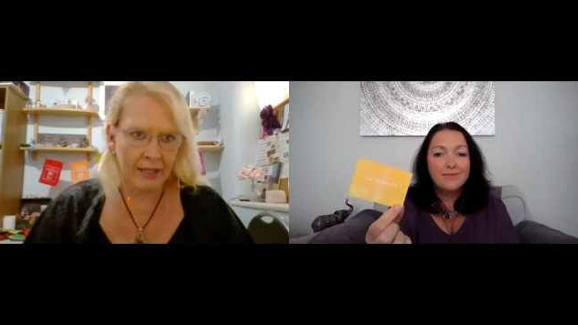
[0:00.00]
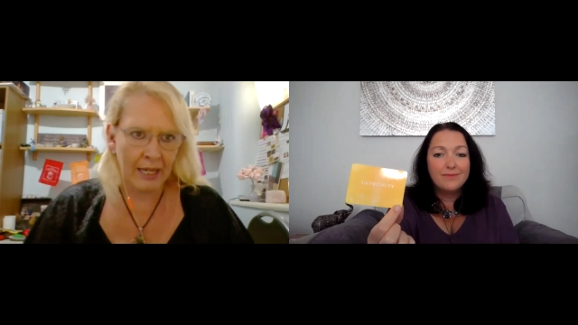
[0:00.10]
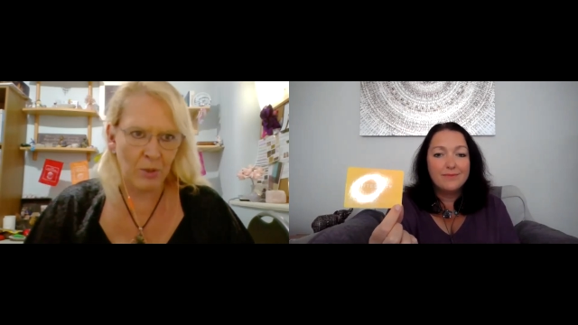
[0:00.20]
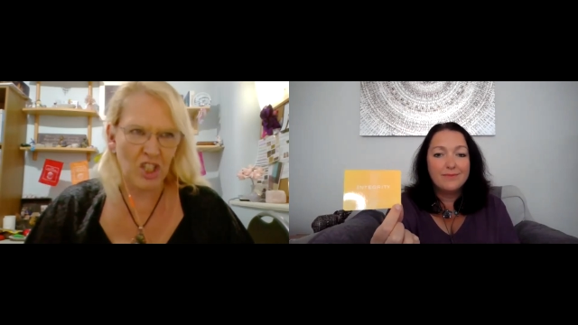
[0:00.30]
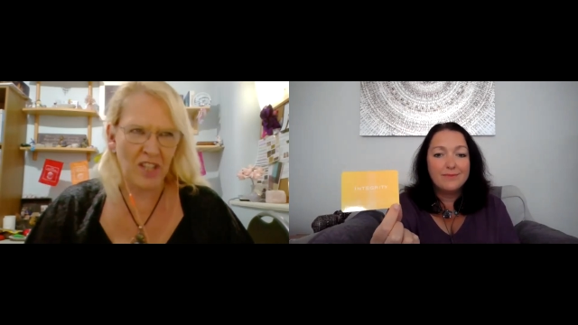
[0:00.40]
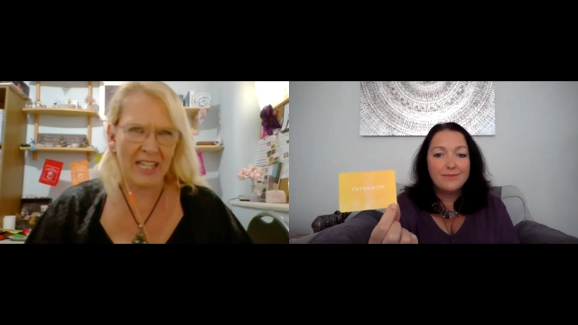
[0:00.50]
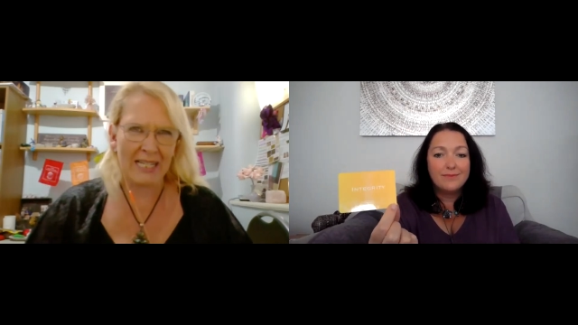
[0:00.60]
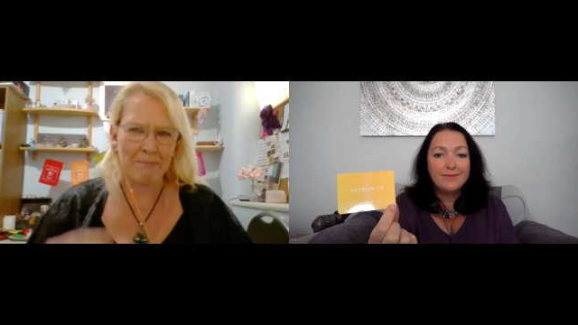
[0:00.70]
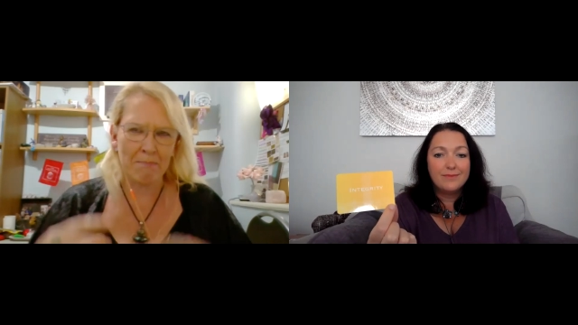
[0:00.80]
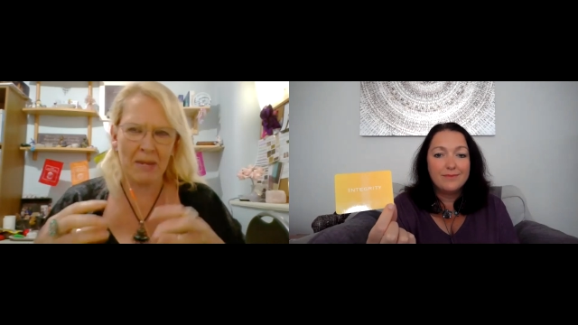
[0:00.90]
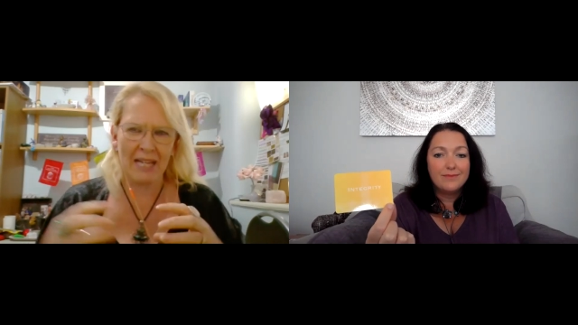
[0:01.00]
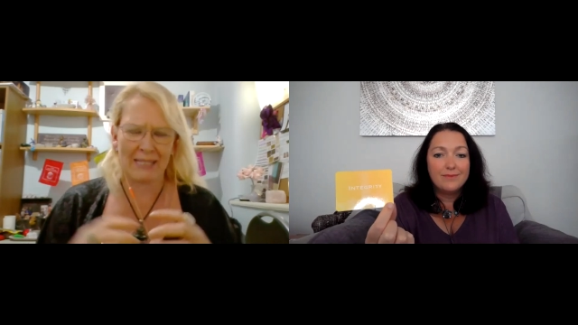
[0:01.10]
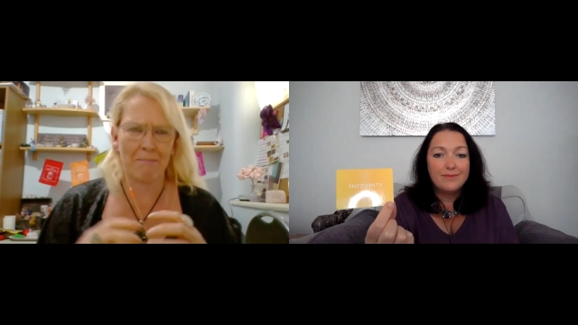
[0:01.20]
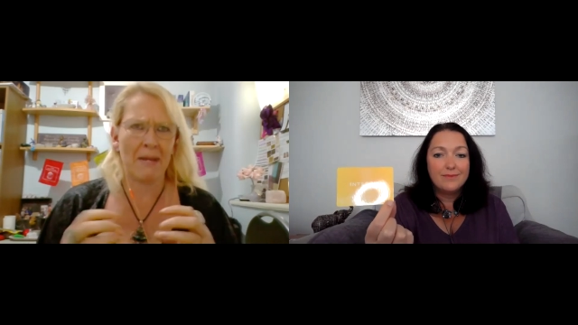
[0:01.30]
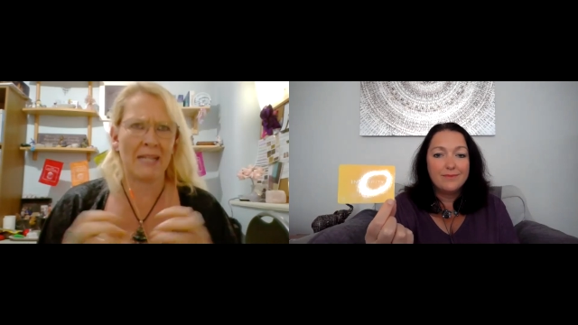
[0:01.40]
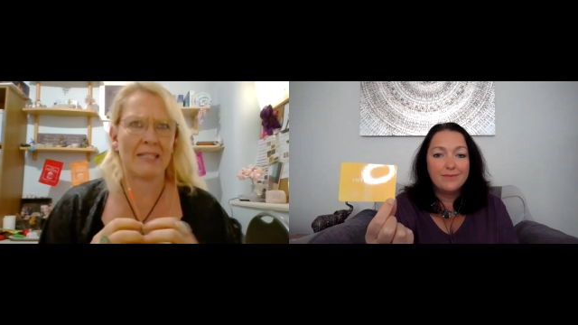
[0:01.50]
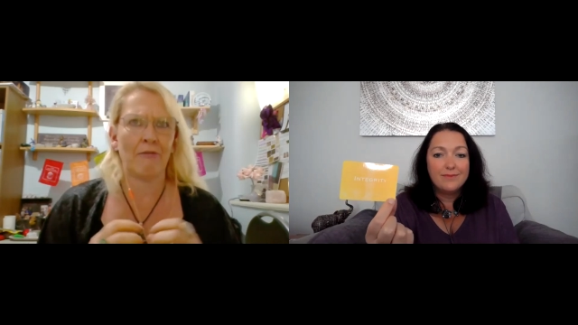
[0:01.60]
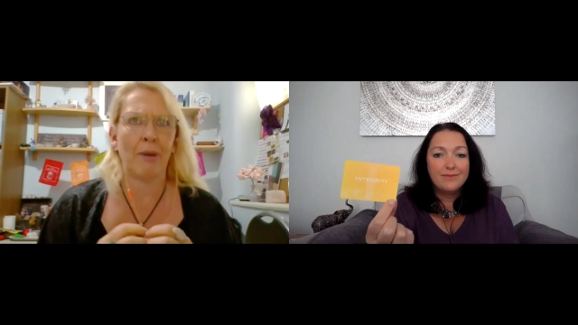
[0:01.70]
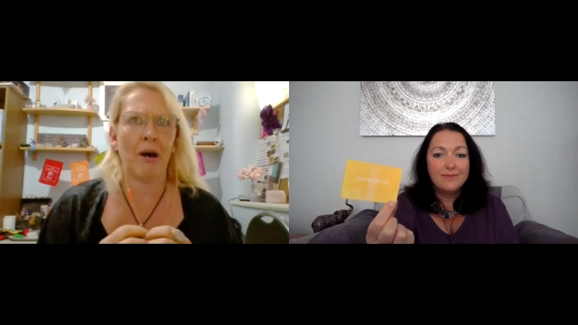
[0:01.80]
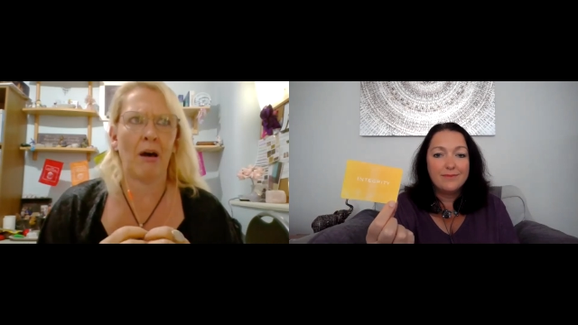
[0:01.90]
Speaker 1: uh, which I think is that's a massive
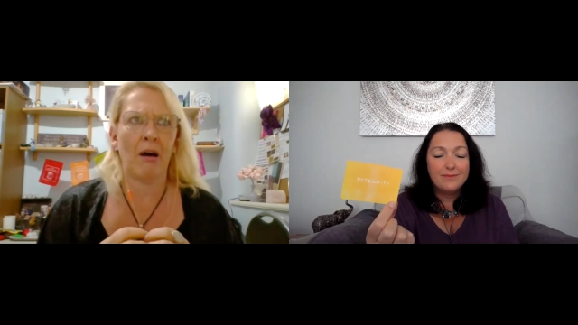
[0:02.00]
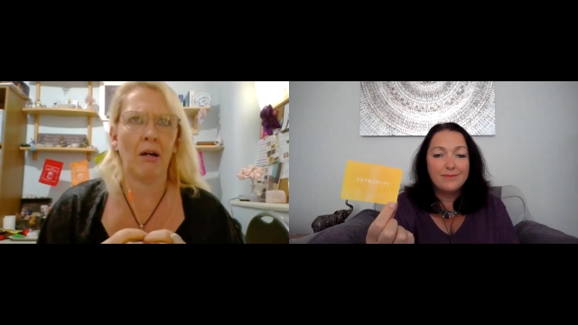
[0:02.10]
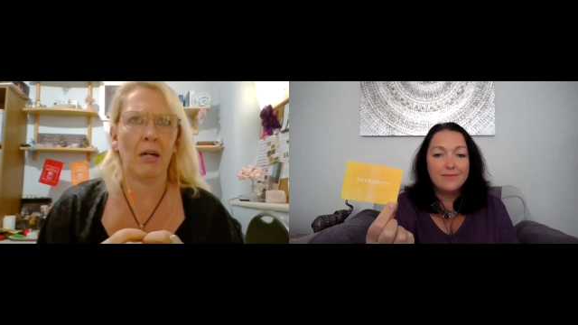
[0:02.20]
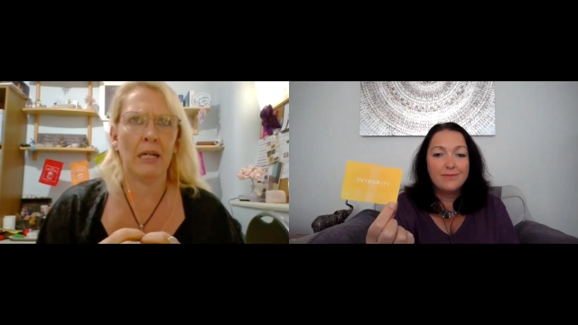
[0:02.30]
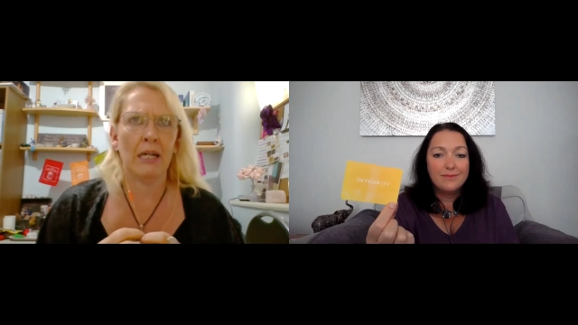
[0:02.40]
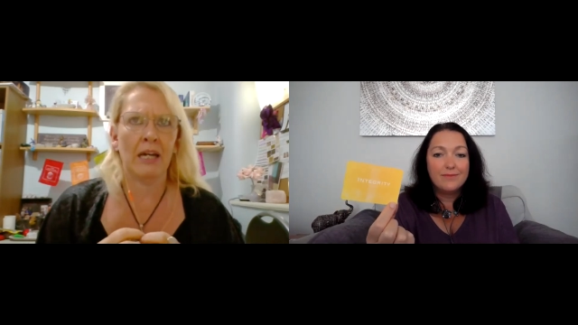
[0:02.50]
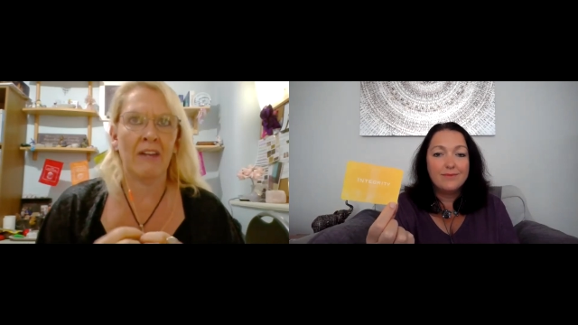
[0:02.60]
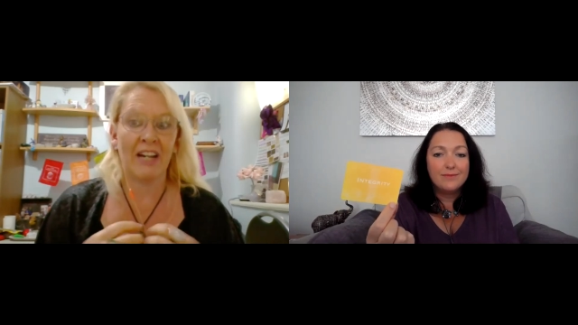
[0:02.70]
part of.